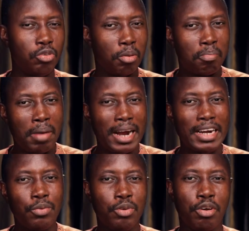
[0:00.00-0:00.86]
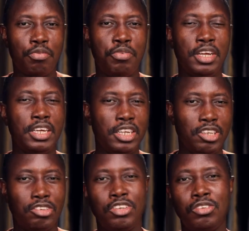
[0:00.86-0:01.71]
Your marriage will not fail
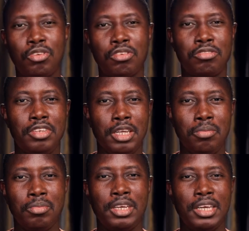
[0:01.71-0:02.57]
in Jesus' name.